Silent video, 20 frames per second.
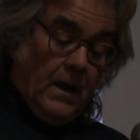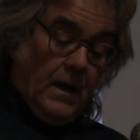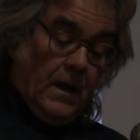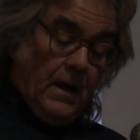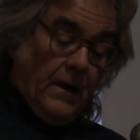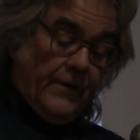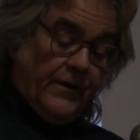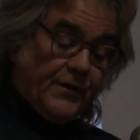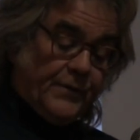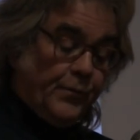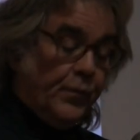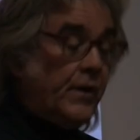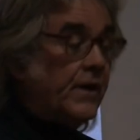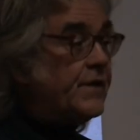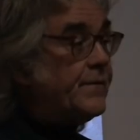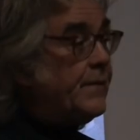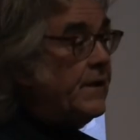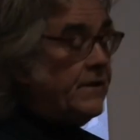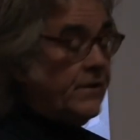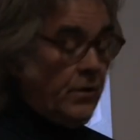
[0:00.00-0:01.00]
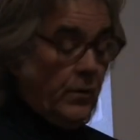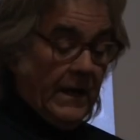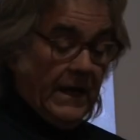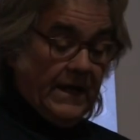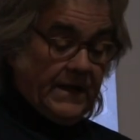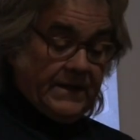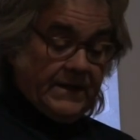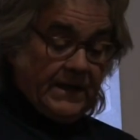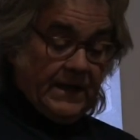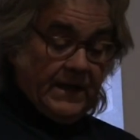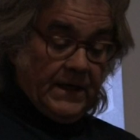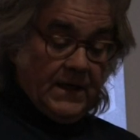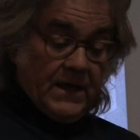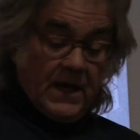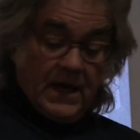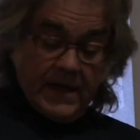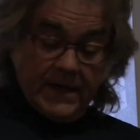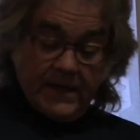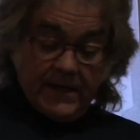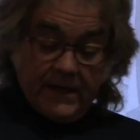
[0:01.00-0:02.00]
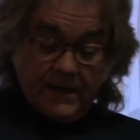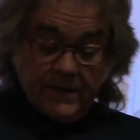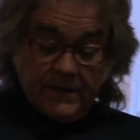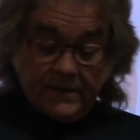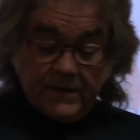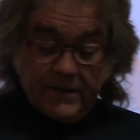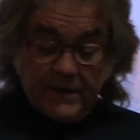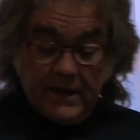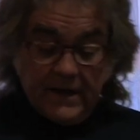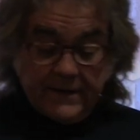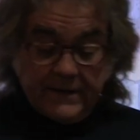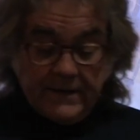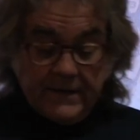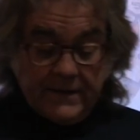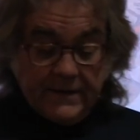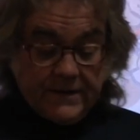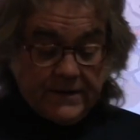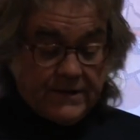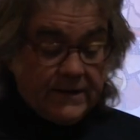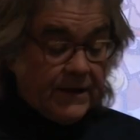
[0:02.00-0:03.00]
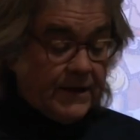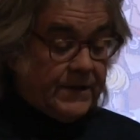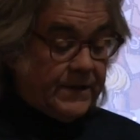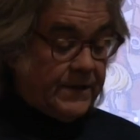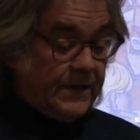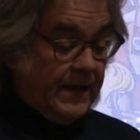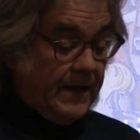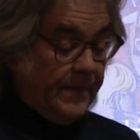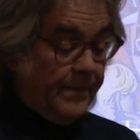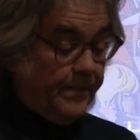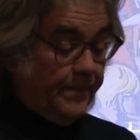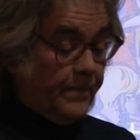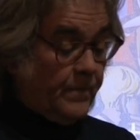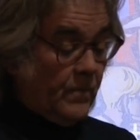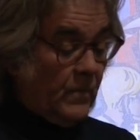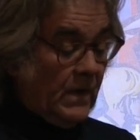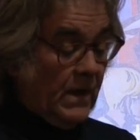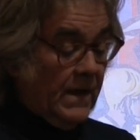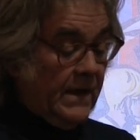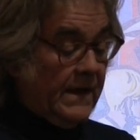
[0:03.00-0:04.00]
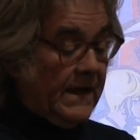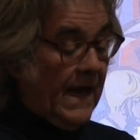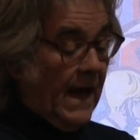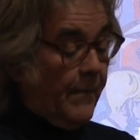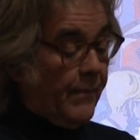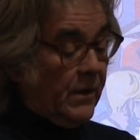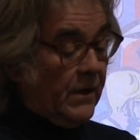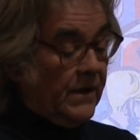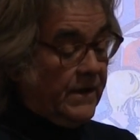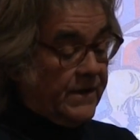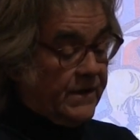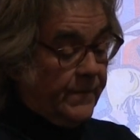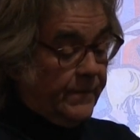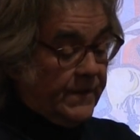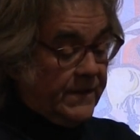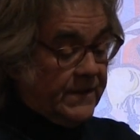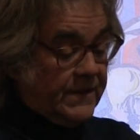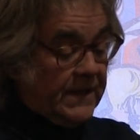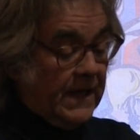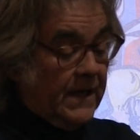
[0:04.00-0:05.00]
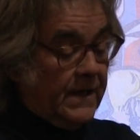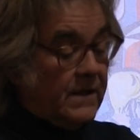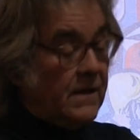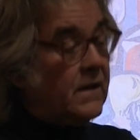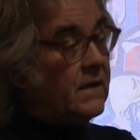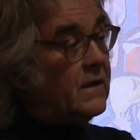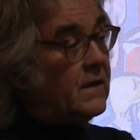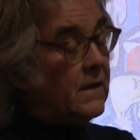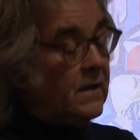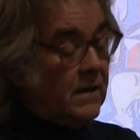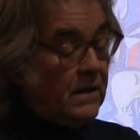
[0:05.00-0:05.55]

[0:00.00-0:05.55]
Now, this brings me to 1890 to 1960. Capitalism ascendant,